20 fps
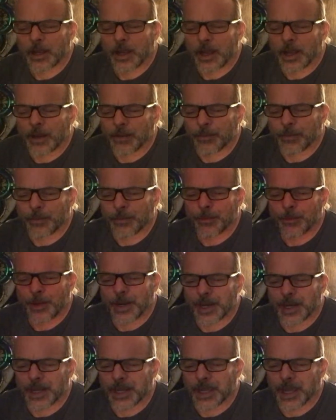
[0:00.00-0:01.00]
on
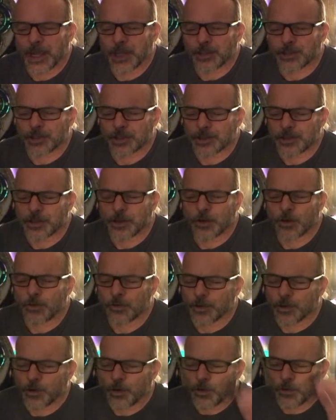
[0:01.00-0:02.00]
many occasions
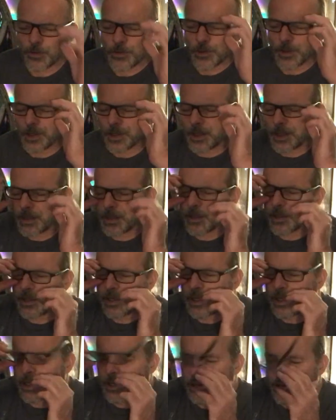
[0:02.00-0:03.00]
over the
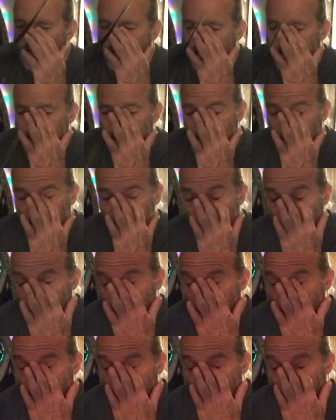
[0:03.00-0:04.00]
years, and
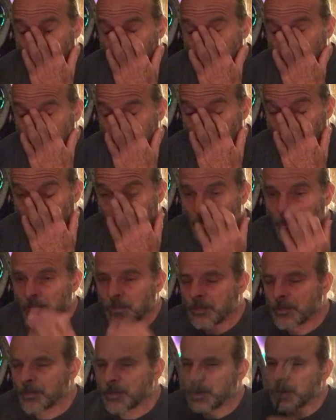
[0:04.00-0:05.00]

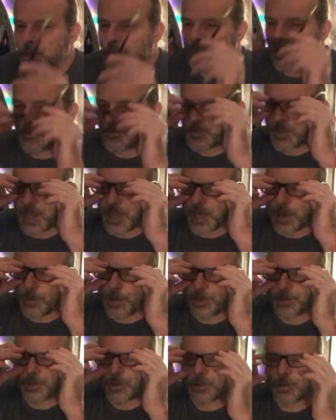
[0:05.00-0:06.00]
have taken him
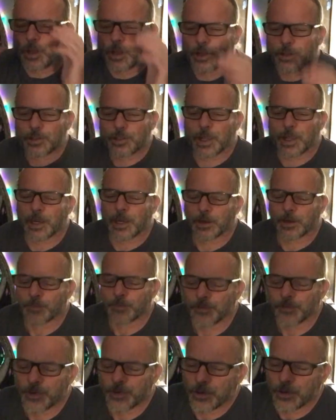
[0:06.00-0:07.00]
out to lunch, gotten him
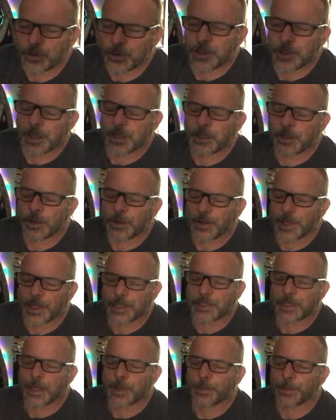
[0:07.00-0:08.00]
food,
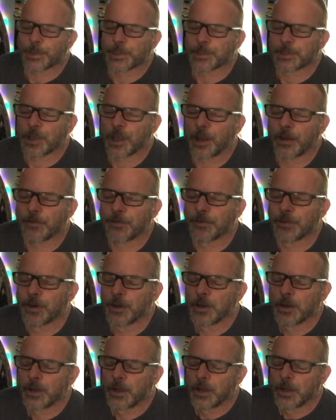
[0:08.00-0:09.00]
that type of stuff.
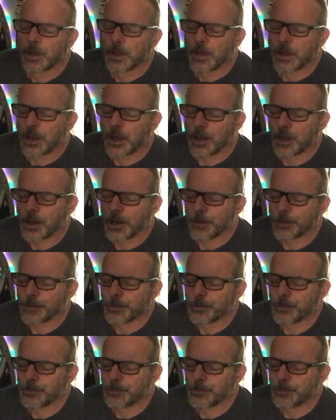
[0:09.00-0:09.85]
Um,